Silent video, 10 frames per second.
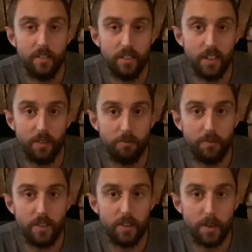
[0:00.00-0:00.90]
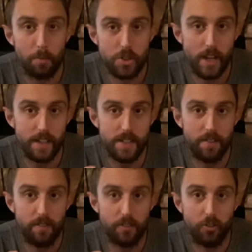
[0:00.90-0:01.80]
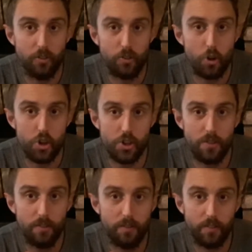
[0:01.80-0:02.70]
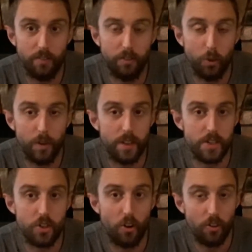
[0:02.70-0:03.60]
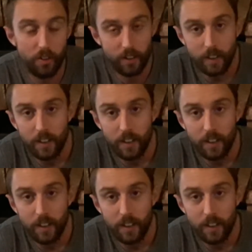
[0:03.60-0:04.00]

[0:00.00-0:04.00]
the protective sort of cushion of fluid is gone.